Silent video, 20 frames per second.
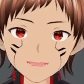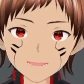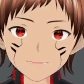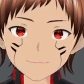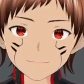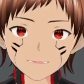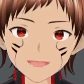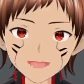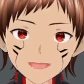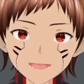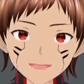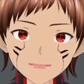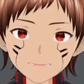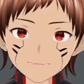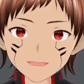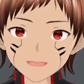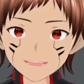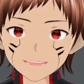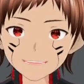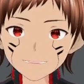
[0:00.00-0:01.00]
sure. Okay,
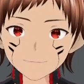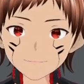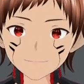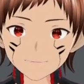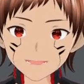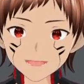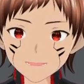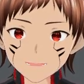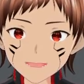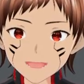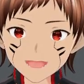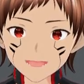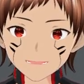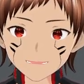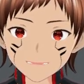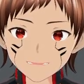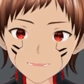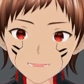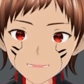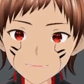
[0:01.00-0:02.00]
Space
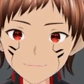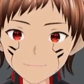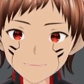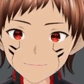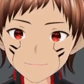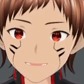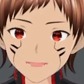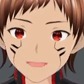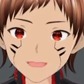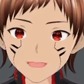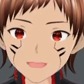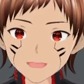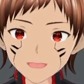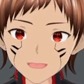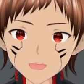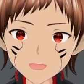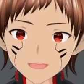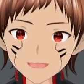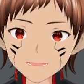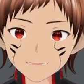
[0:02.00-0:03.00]
Marines. This is
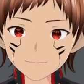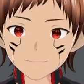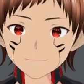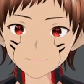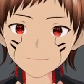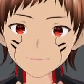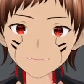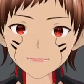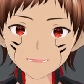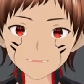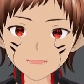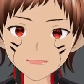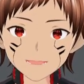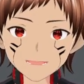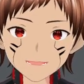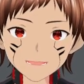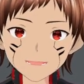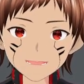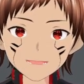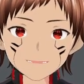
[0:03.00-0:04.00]
important for
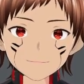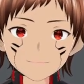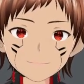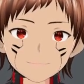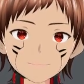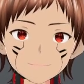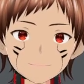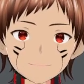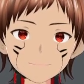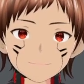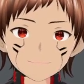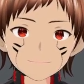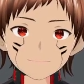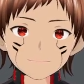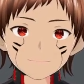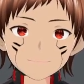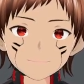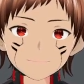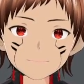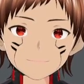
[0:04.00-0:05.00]
me.
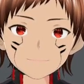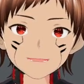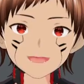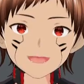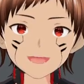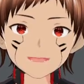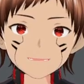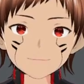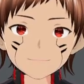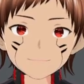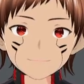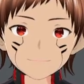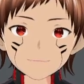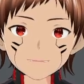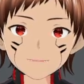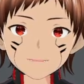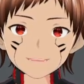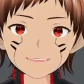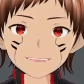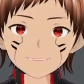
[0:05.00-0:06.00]

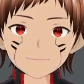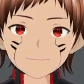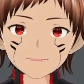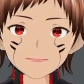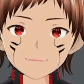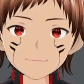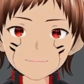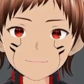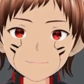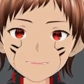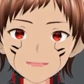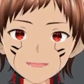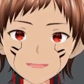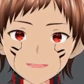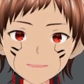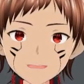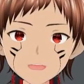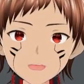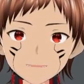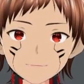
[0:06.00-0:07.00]
Aggressor
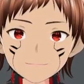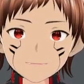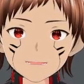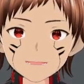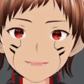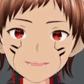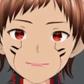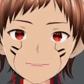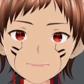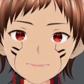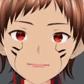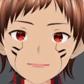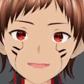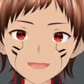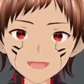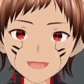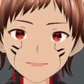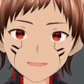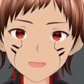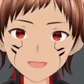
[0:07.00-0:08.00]
Squad. Really?
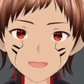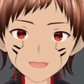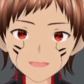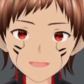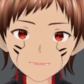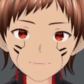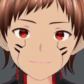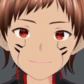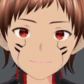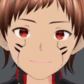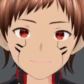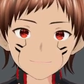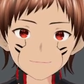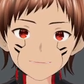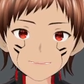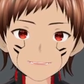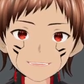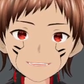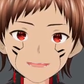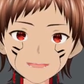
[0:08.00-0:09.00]
I know people have been
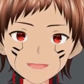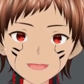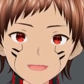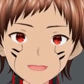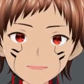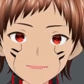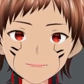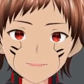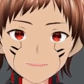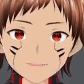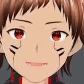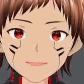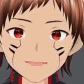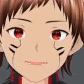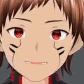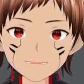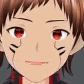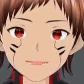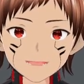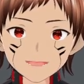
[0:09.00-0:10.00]
playing them, but
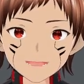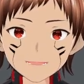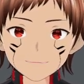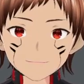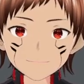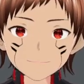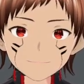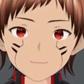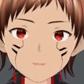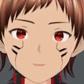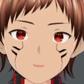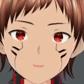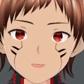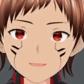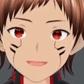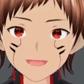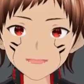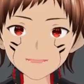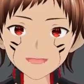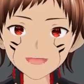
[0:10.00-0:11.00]
really?
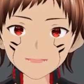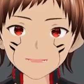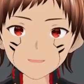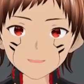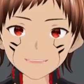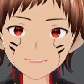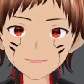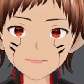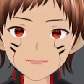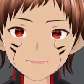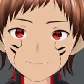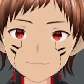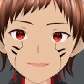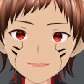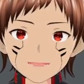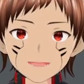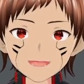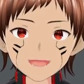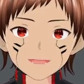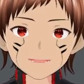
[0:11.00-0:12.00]
120 used to be
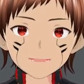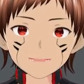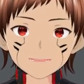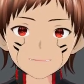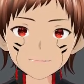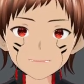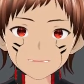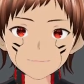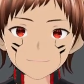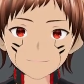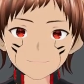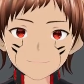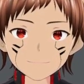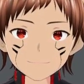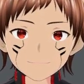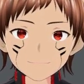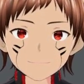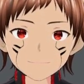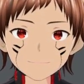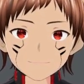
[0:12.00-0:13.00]
100.
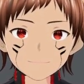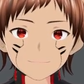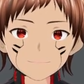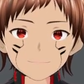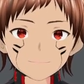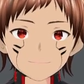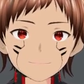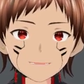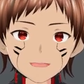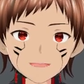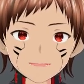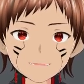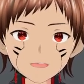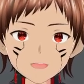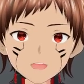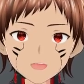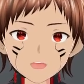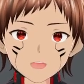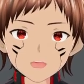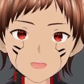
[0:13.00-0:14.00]
I mean,
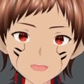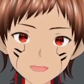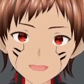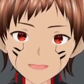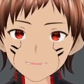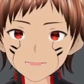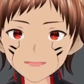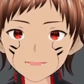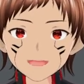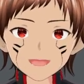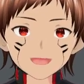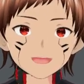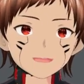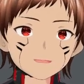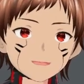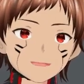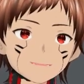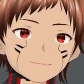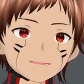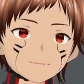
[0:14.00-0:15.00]
I mean, sorry, Aggressor.